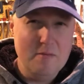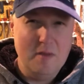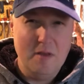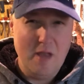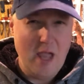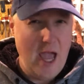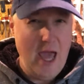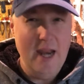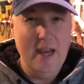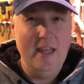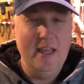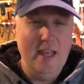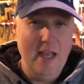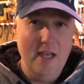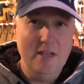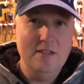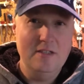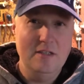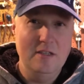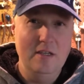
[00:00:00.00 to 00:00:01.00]
kind of
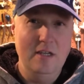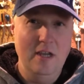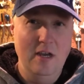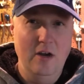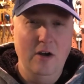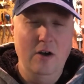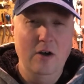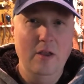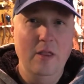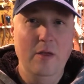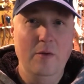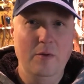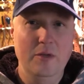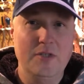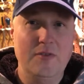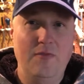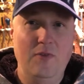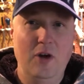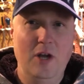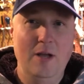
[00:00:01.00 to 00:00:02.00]
guessed the era that it was
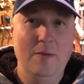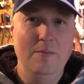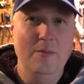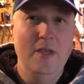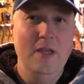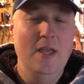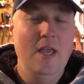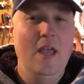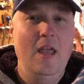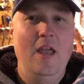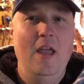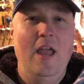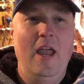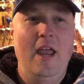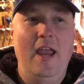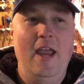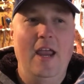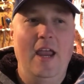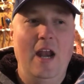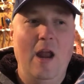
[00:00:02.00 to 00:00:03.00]
from.
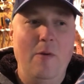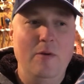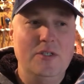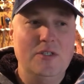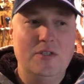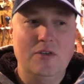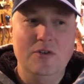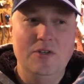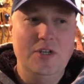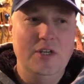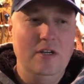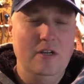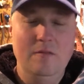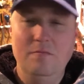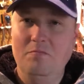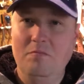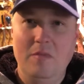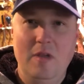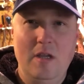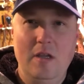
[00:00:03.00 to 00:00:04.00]
And I was
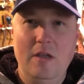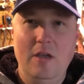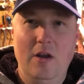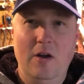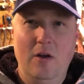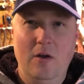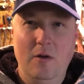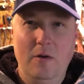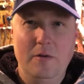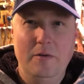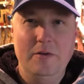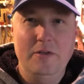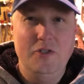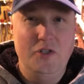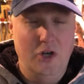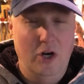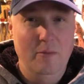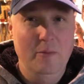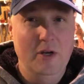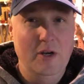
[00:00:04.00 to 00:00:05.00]
searching,
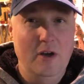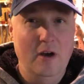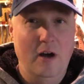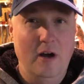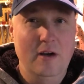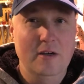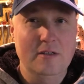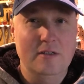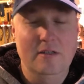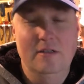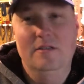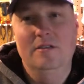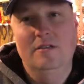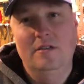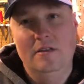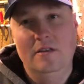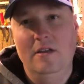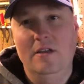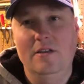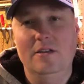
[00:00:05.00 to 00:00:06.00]
German cars
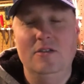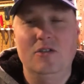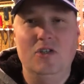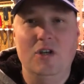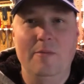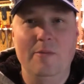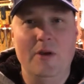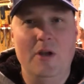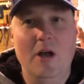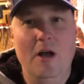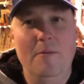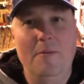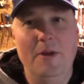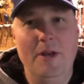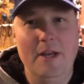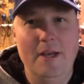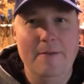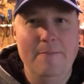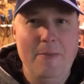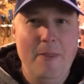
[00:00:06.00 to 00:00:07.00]
because it's a German
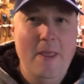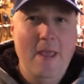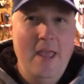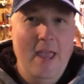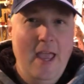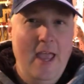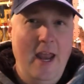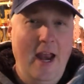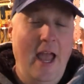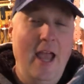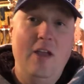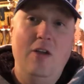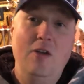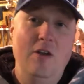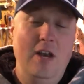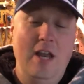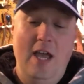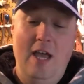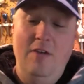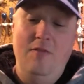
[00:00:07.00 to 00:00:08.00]
company, and I could
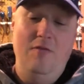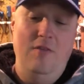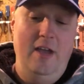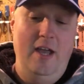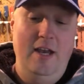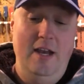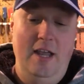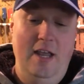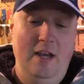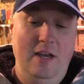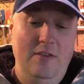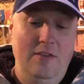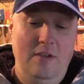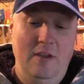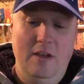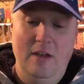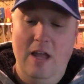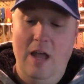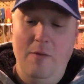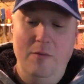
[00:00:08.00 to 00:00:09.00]
not find
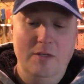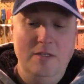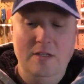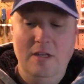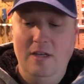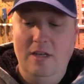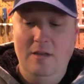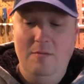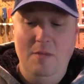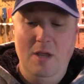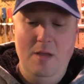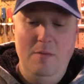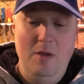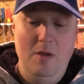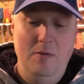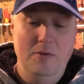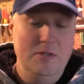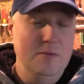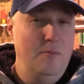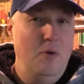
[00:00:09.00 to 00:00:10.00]
anything. I was thinking maybe it
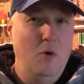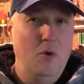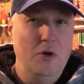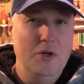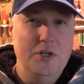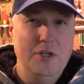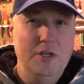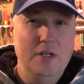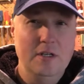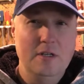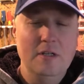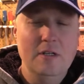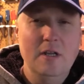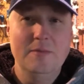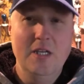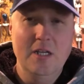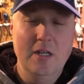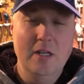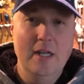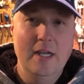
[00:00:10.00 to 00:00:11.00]
was a Porsche
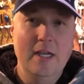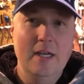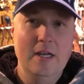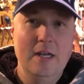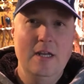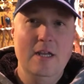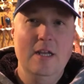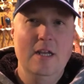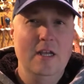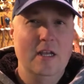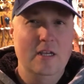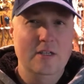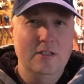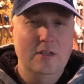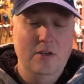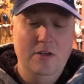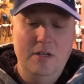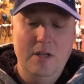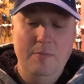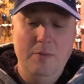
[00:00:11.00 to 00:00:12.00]
taillight because
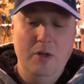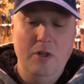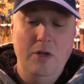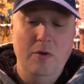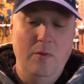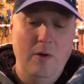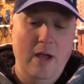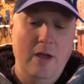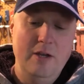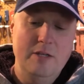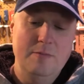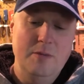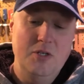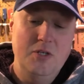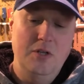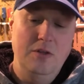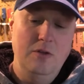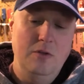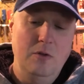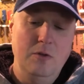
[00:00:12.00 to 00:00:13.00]
they're typically around, especially
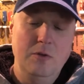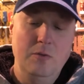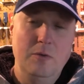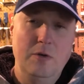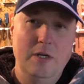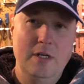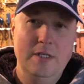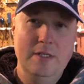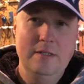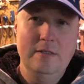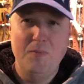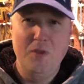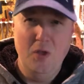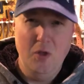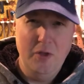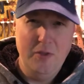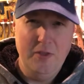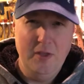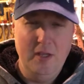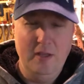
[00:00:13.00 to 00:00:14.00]
on the older ones. The
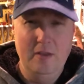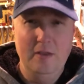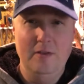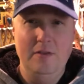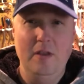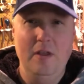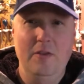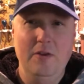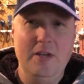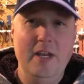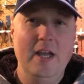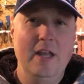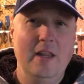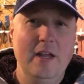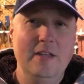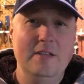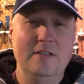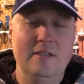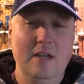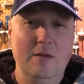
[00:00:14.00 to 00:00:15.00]
only thing that the other
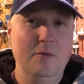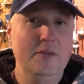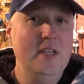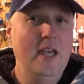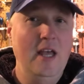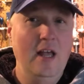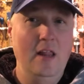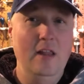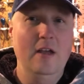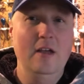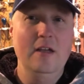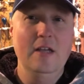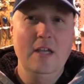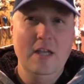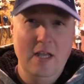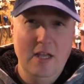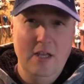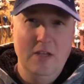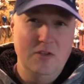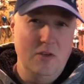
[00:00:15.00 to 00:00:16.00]
taillights said was Hella,
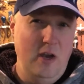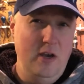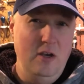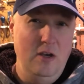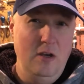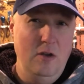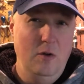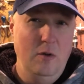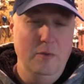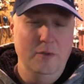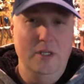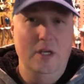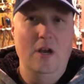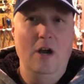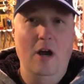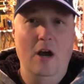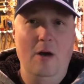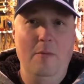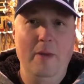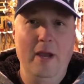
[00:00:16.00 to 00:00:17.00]
so I knew it was a
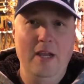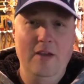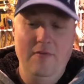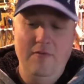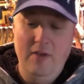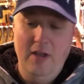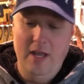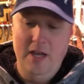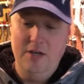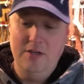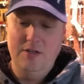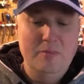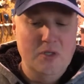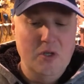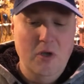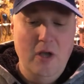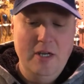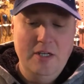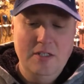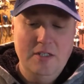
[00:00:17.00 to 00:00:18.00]
car manufacturer.
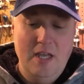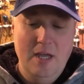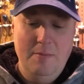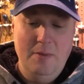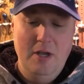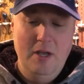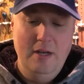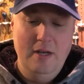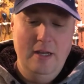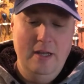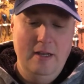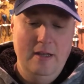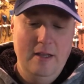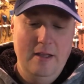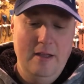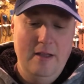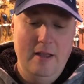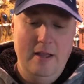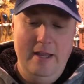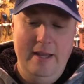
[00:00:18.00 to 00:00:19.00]
So I just kept hunting
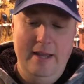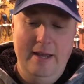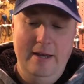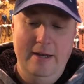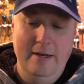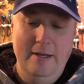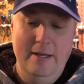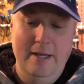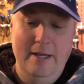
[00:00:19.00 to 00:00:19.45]
and